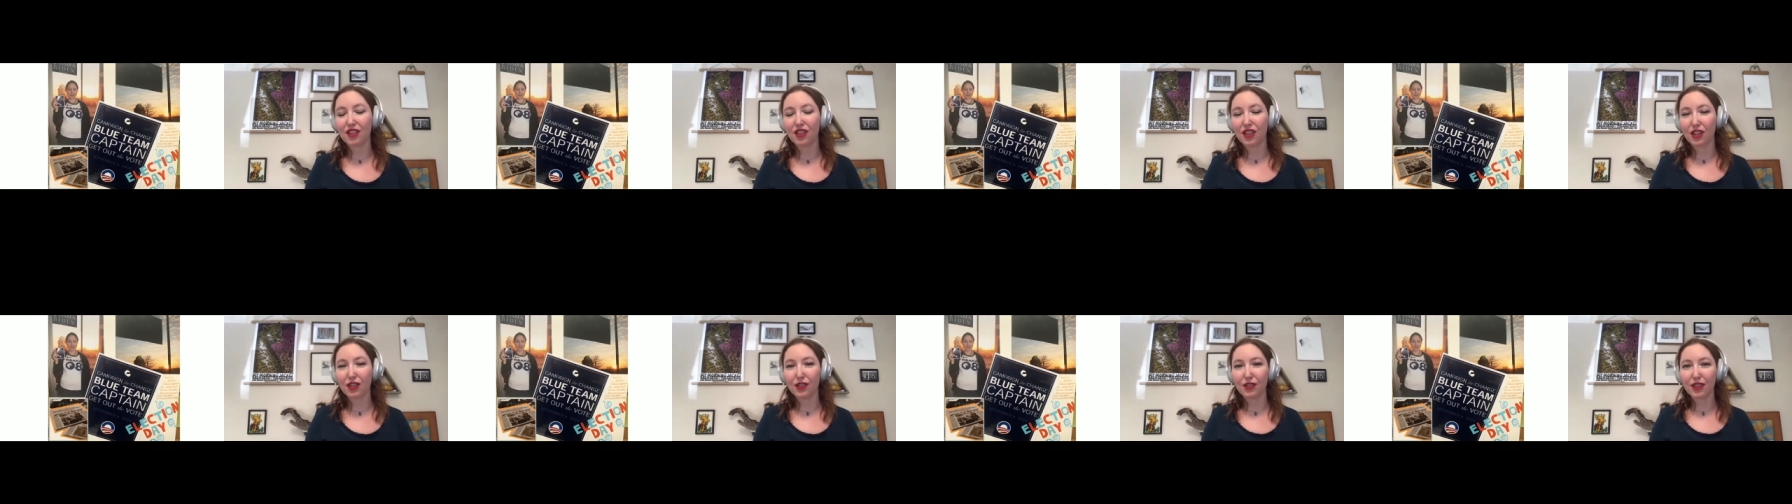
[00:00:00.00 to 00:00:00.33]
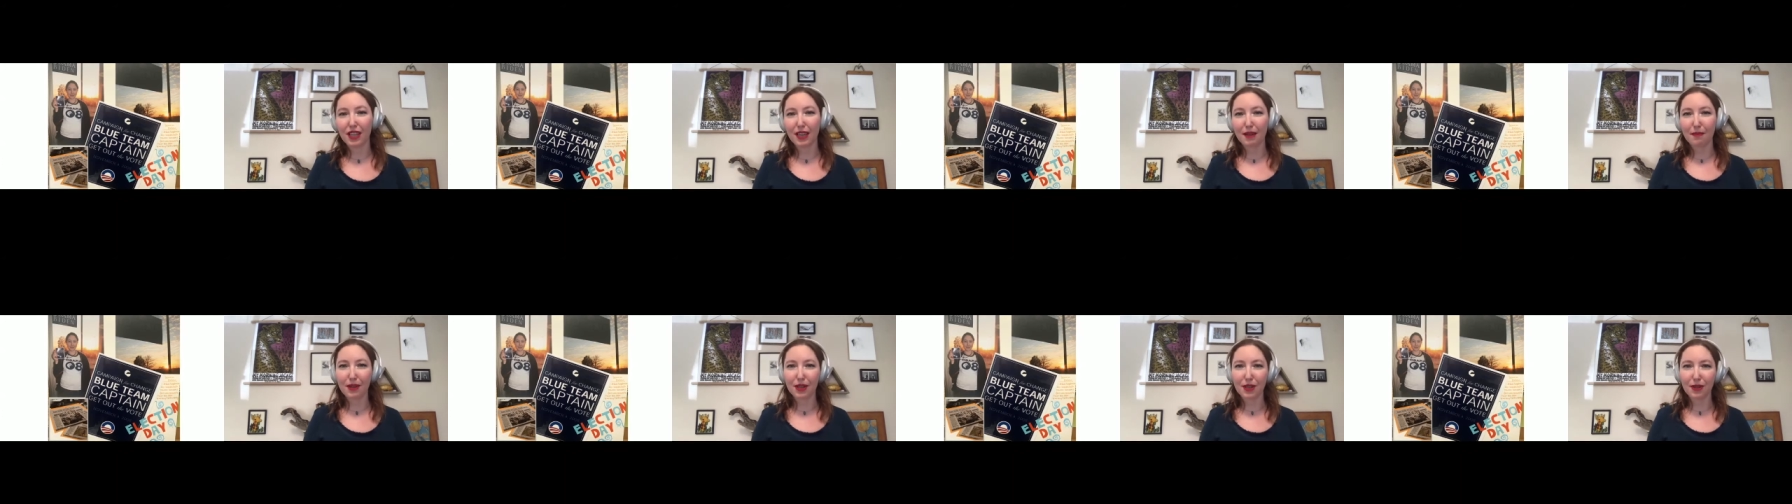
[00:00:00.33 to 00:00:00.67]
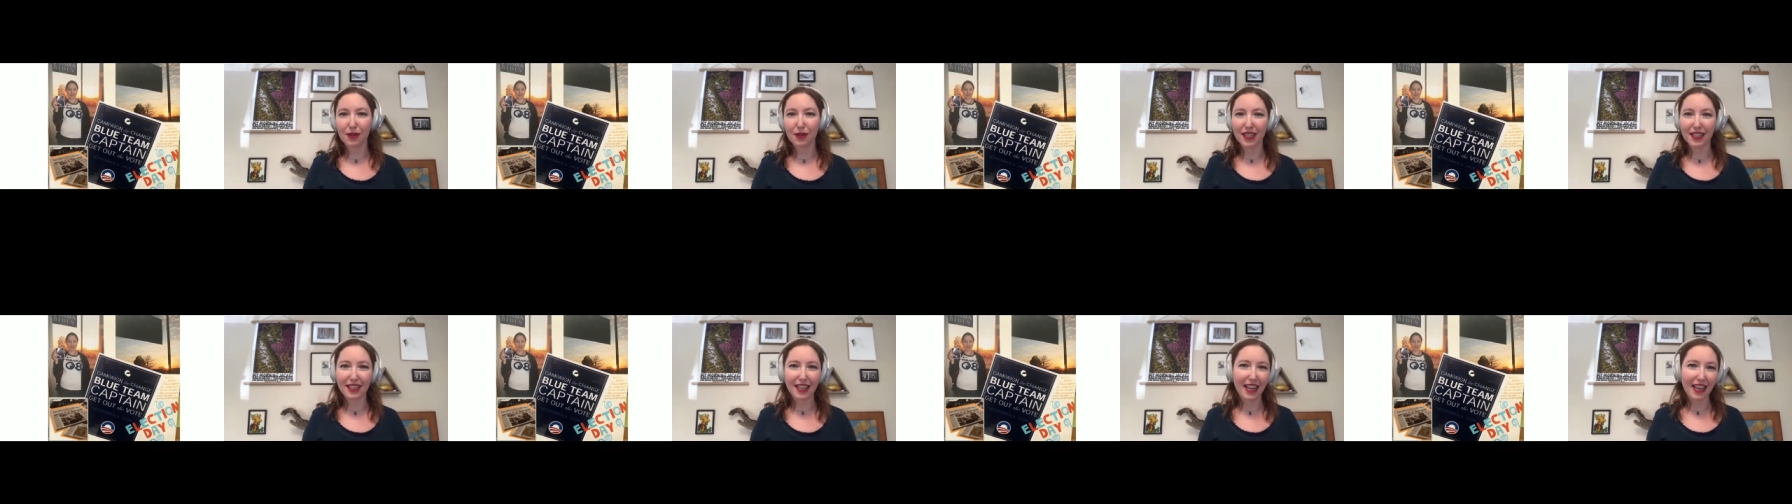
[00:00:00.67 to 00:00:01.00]
choosing
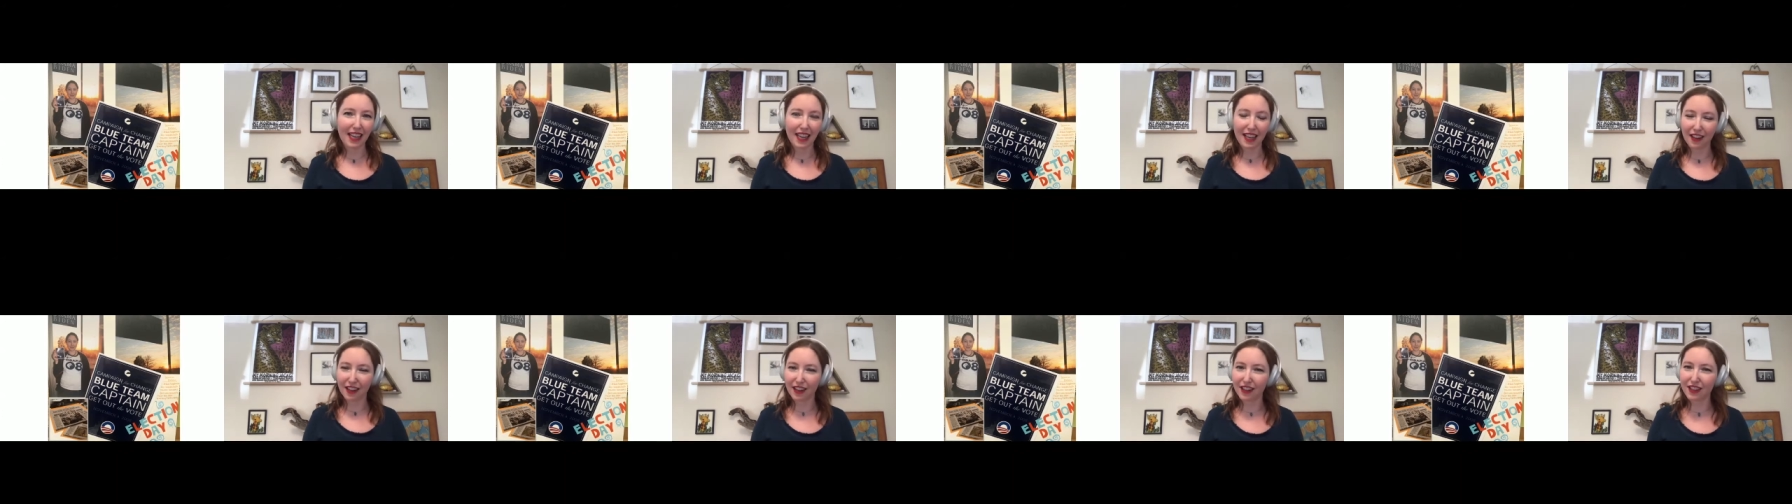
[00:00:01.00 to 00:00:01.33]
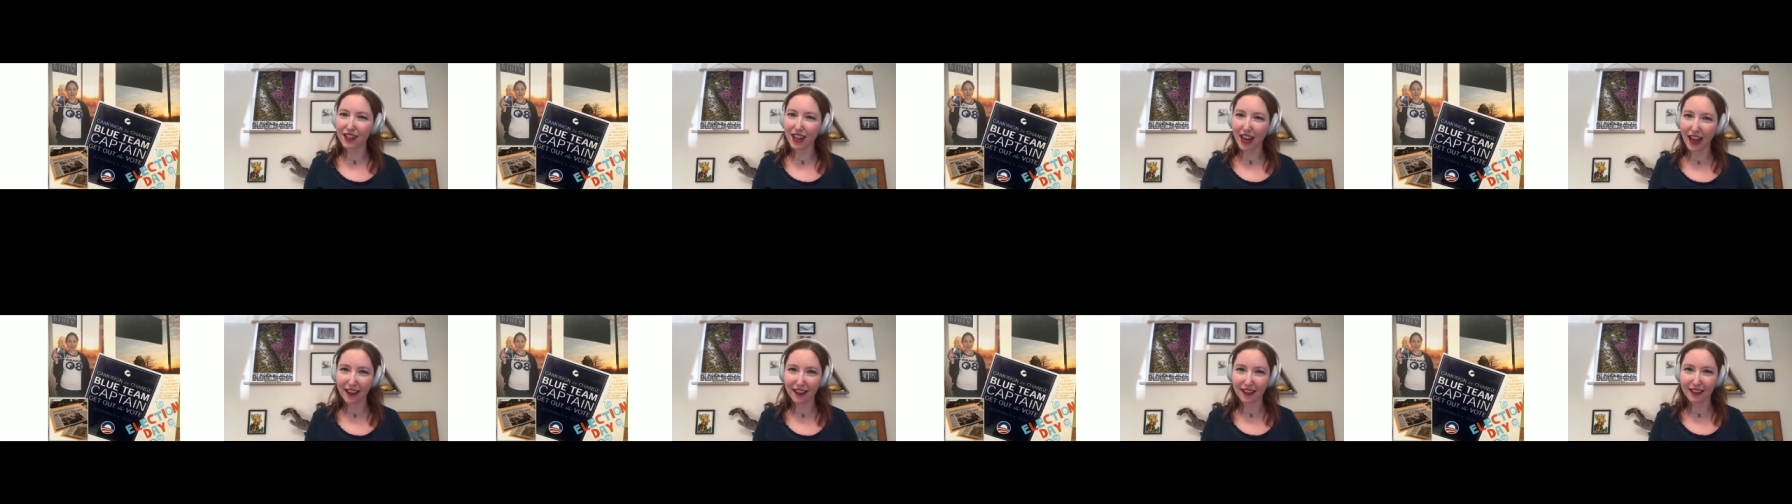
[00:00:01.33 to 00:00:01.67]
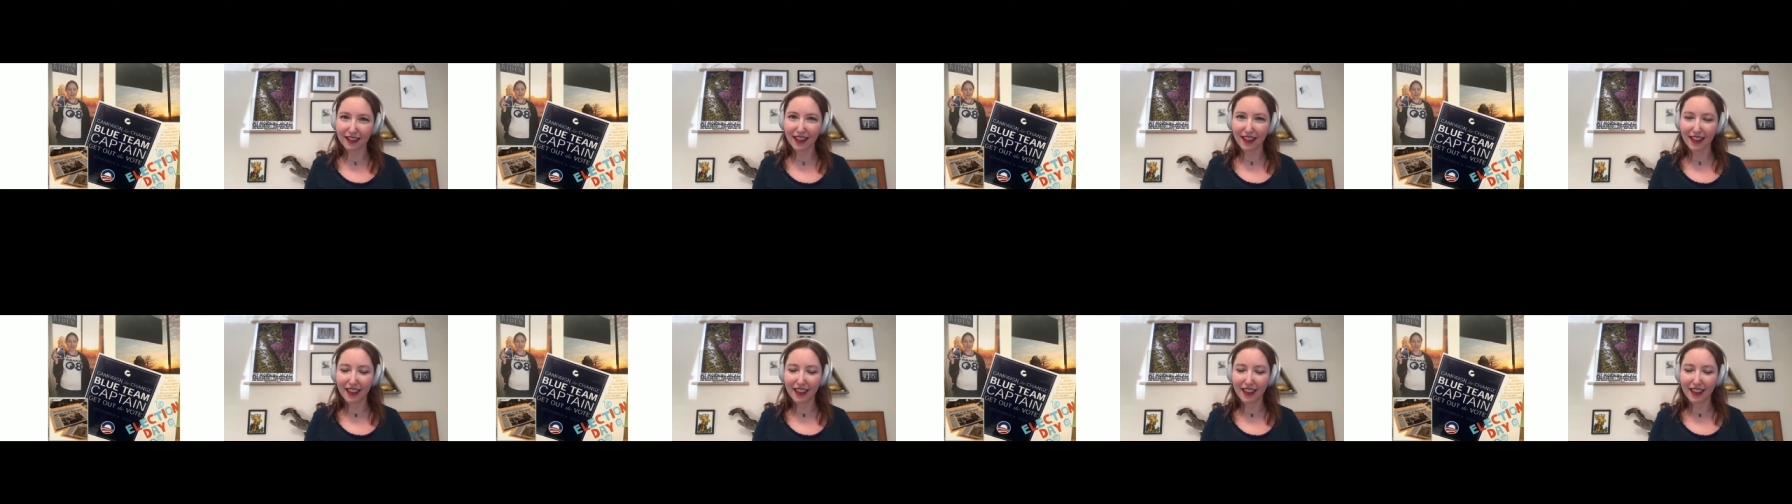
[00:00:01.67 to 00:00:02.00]
between taking her child